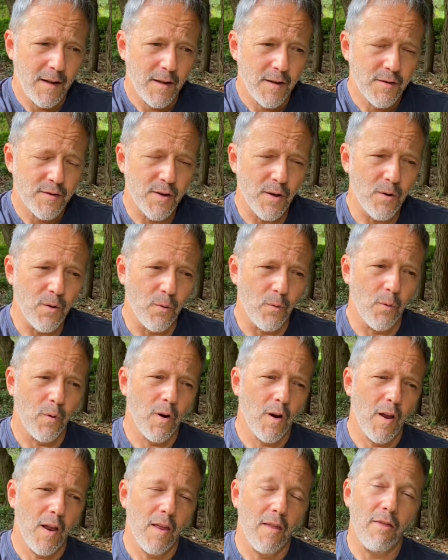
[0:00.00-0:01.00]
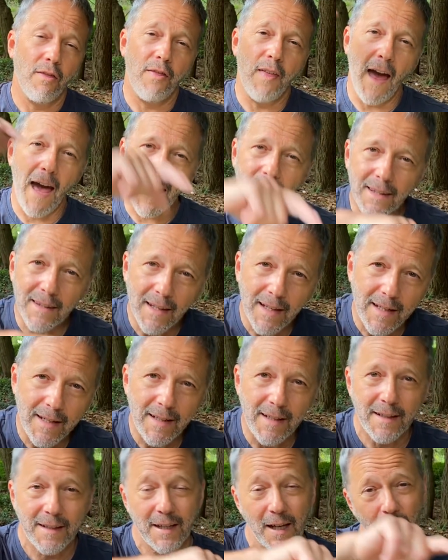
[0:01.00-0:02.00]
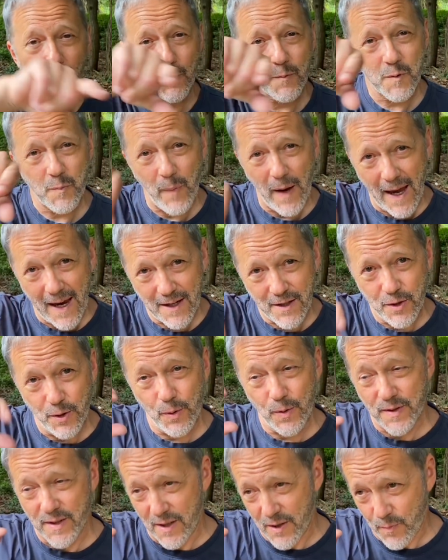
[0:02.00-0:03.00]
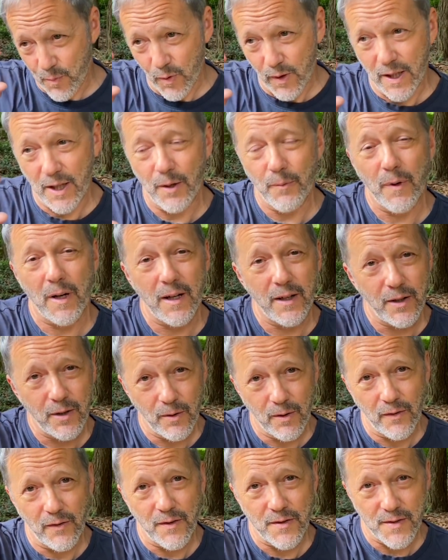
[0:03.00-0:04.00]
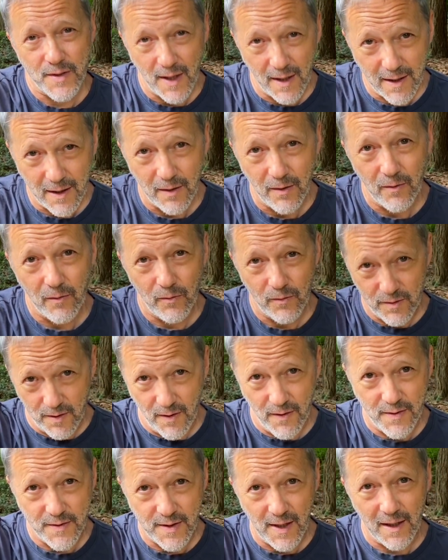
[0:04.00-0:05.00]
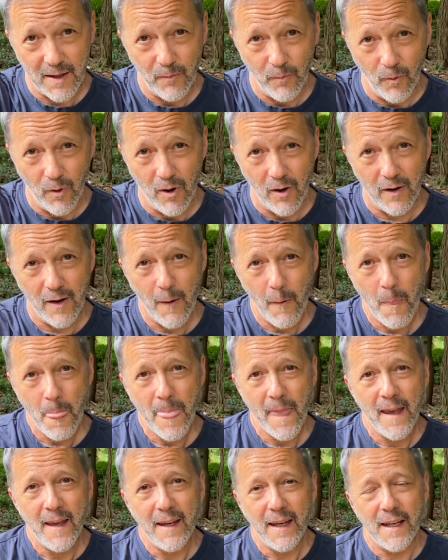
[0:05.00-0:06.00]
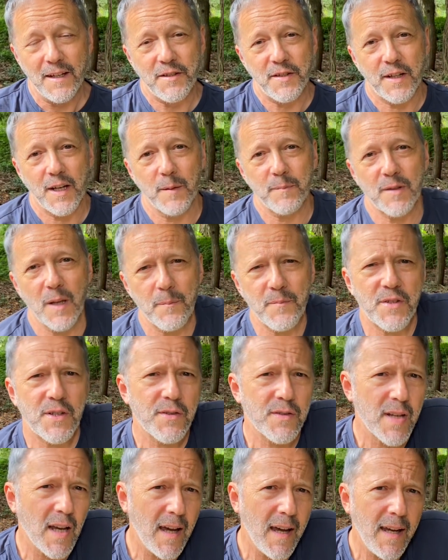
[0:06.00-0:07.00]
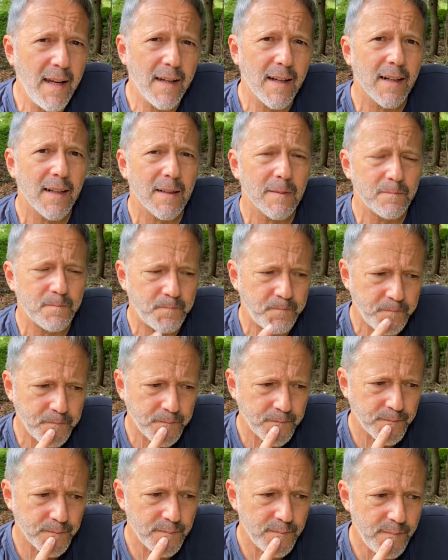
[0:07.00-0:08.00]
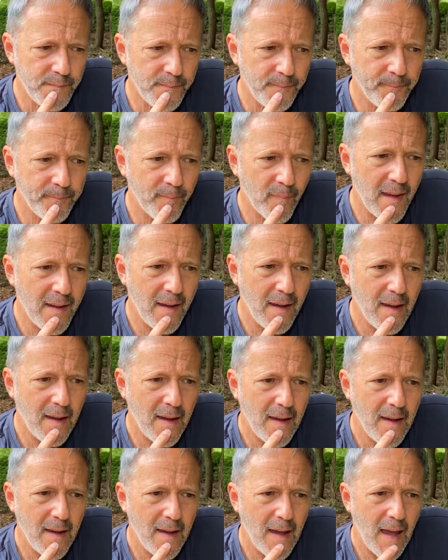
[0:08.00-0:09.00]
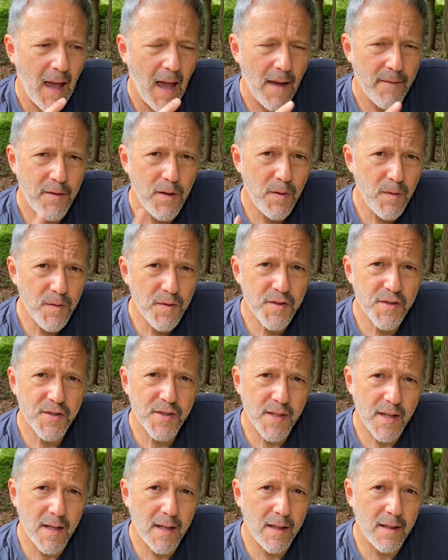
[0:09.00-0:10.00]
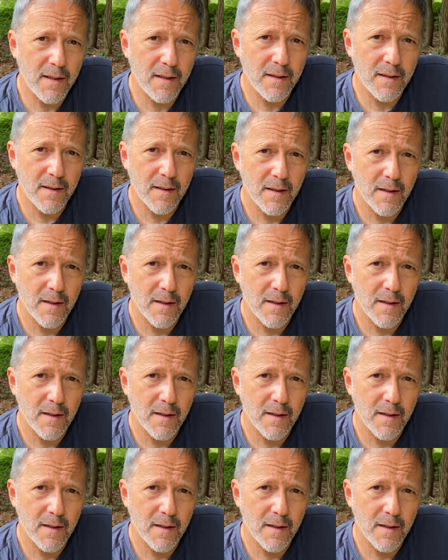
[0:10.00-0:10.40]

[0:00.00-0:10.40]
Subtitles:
So that lady comes back to us as we're getting ready to go on the second walk, and she comes up and she goes, "Hey, have you seen